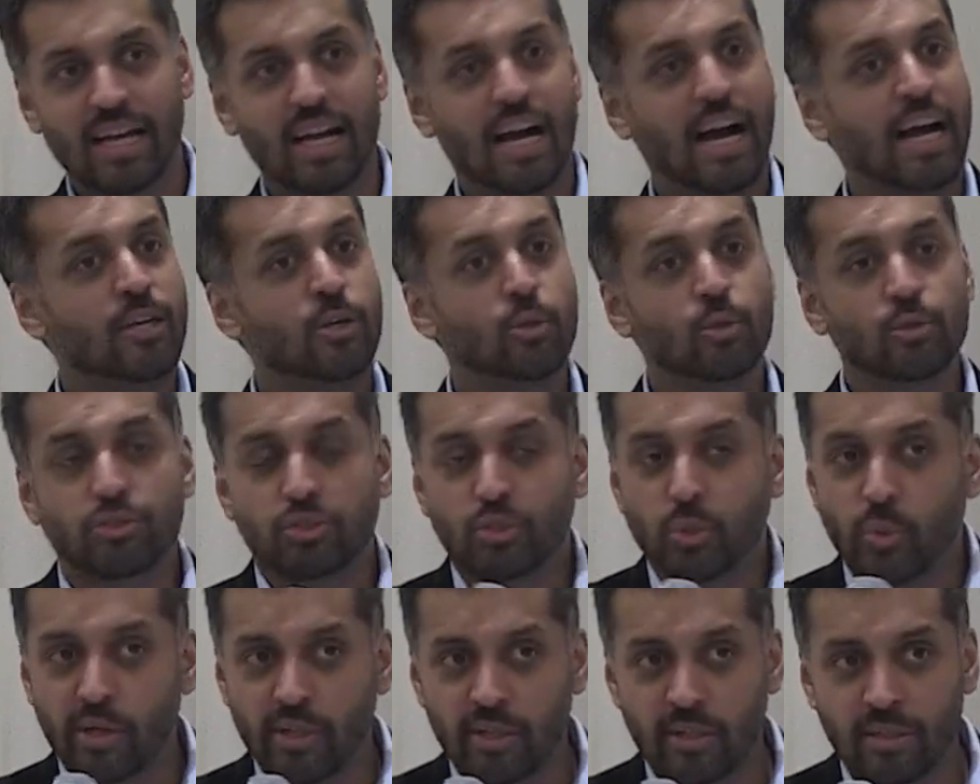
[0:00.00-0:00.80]
I use
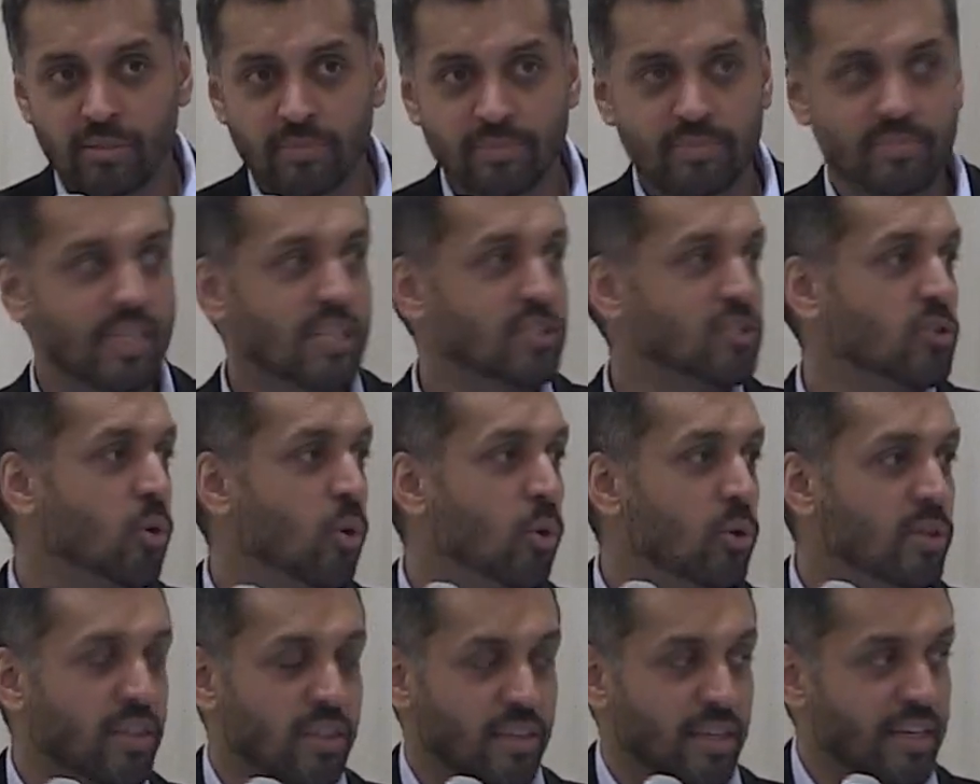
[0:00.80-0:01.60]
Twitter. That's the
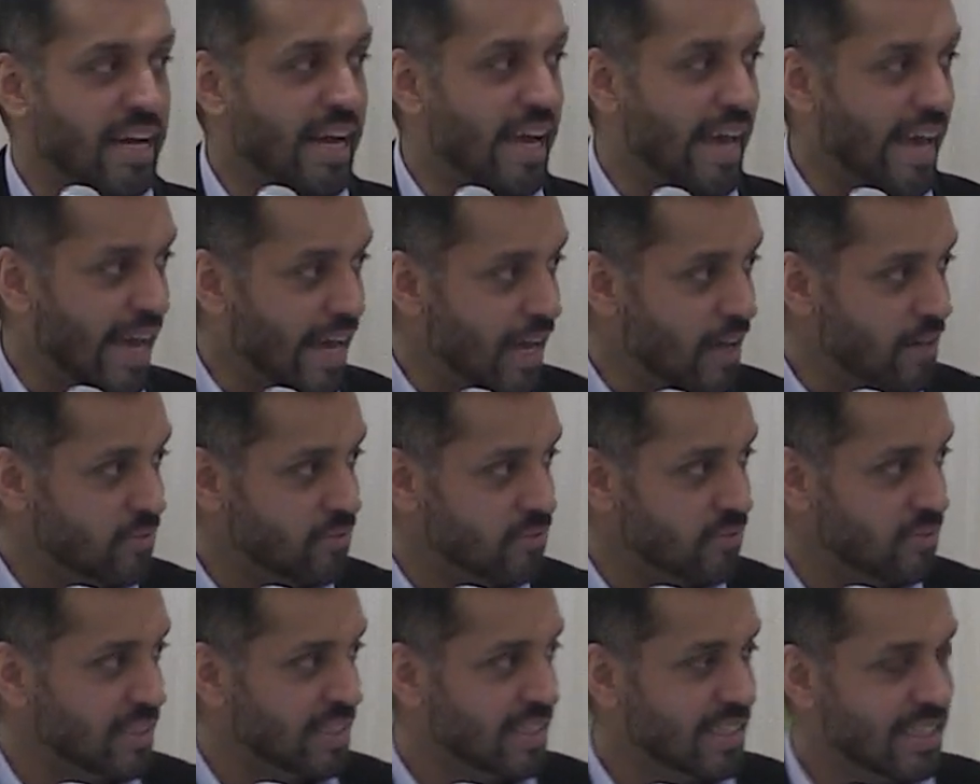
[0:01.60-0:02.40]
only thing I have.
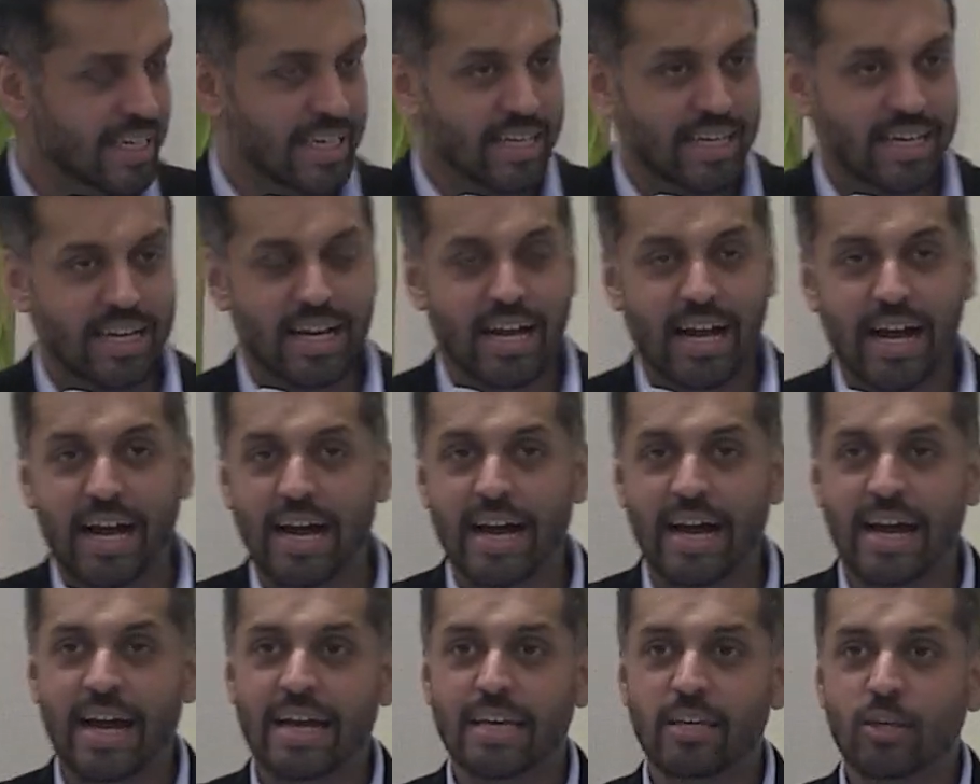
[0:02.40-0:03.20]

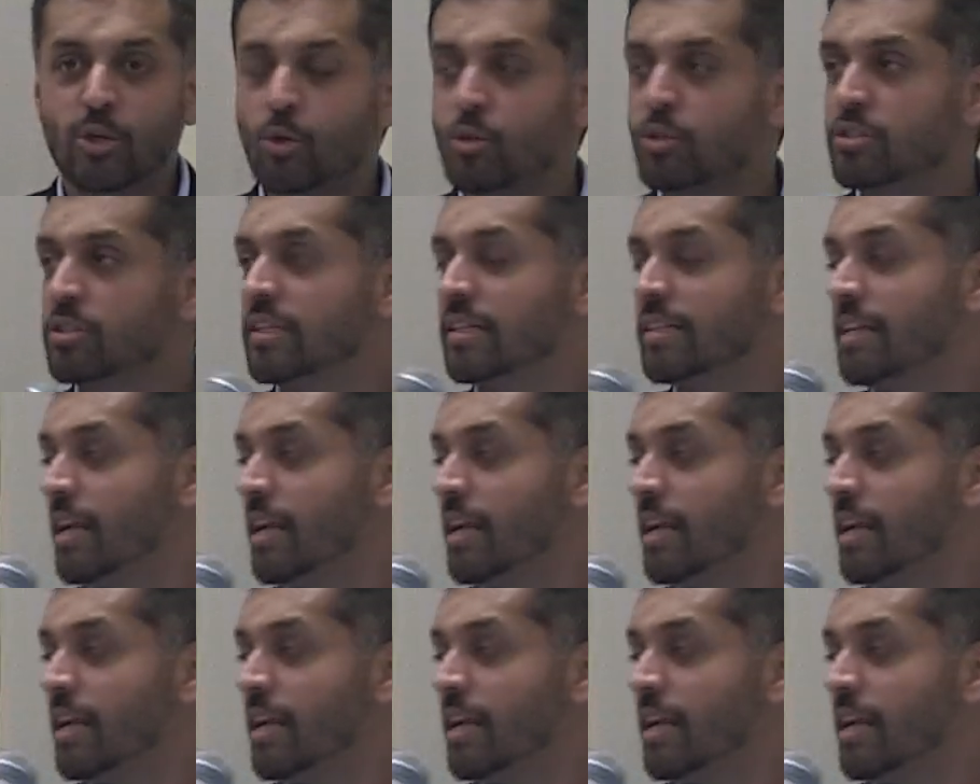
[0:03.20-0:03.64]
I use the